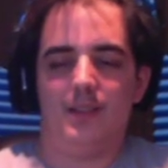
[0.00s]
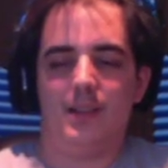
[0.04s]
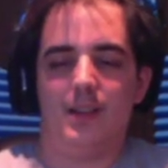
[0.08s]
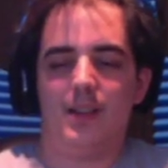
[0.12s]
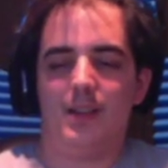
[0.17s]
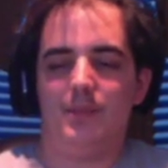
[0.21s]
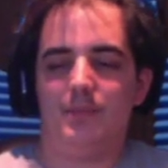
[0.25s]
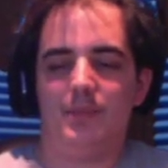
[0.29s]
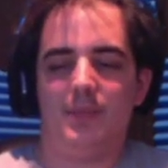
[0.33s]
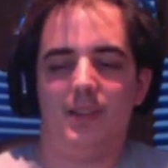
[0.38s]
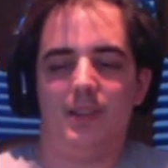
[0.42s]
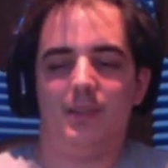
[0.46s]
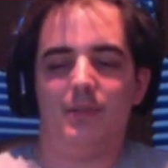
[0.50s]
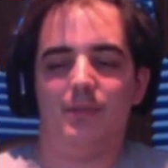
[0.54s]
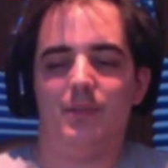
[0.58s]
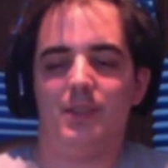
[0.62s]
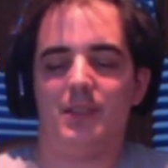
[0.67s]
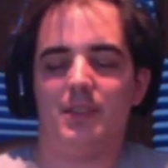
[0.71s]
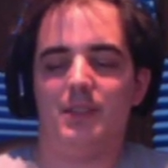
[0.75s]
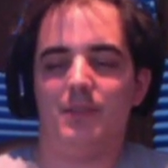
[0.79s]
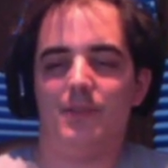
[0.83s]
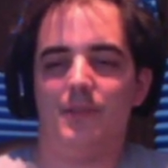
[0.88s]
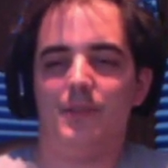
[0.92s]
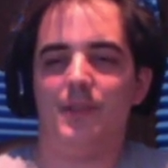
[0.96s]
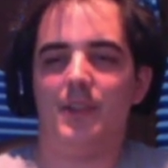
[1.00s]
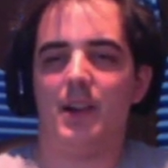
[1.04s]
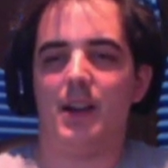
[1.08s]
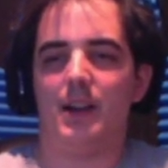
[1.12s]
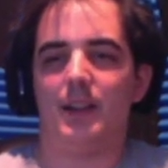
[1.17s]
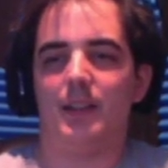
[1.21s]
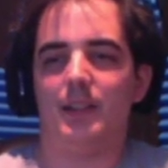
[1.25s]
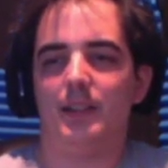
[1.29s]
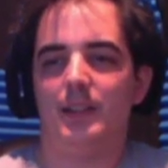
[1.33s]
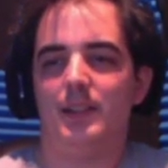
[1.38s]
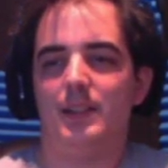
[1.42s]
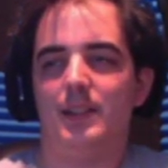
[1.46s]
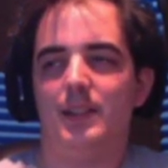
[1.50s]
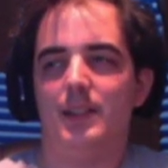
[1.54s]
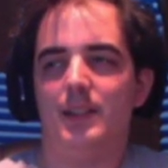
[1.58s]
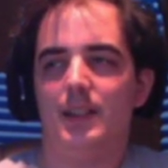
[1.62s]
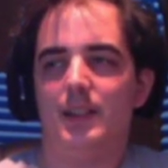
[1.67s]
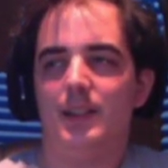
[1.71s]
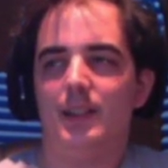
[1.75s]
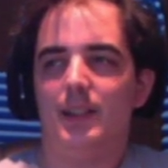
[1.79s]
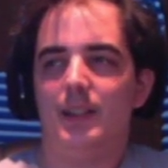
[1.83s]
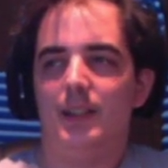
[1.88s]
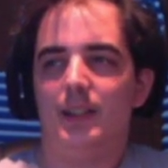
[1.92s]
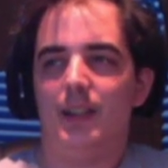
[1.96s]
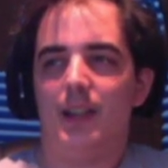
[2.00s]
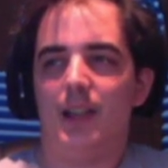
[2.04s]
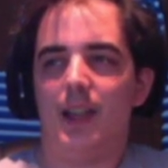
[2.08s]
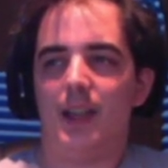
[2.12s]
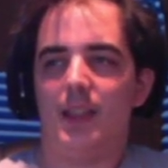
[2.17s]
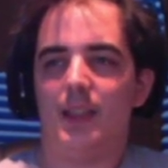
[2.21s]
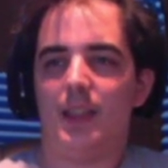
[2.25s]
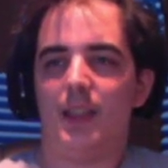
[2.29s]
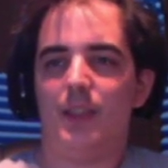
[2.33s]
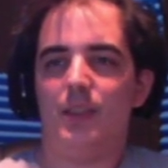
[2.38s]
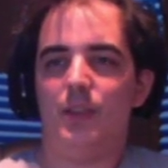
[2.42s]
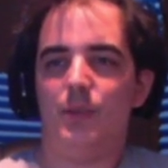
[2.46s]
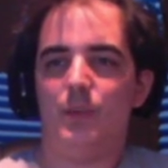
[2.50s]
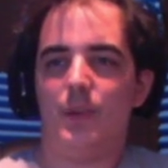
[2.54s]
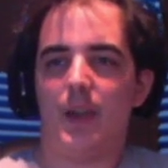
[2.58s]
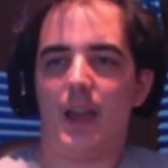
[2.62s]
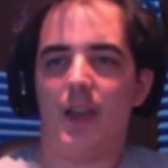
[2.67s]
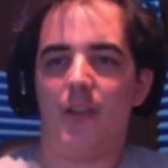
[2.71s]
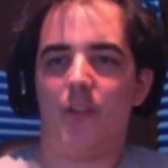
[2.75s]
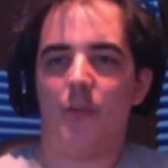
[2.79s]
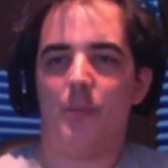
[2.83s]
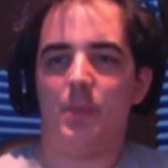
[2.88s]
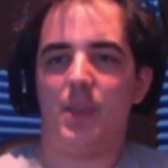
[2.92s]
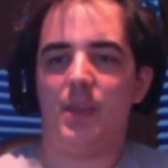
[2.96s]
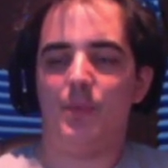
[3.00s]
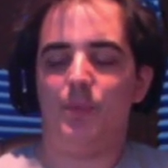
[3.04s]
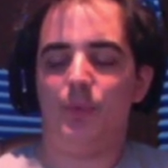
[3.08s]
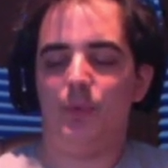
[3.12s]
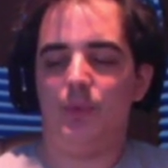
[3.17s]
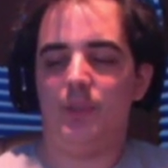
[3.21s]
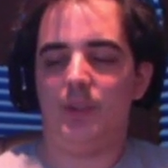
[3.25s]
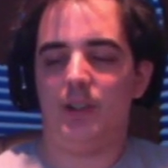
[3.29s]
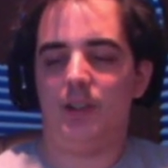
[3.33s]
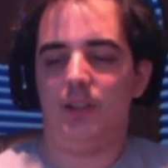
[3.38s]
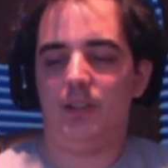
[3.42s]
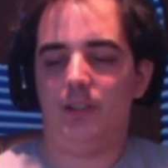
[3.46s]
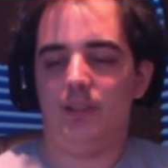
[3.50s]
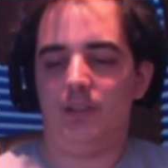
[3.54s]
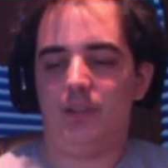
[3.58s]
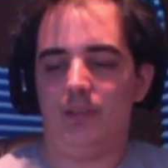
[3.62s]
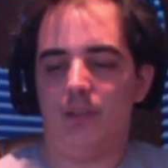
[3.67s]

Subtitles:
like, what the fuck? And then you have people that are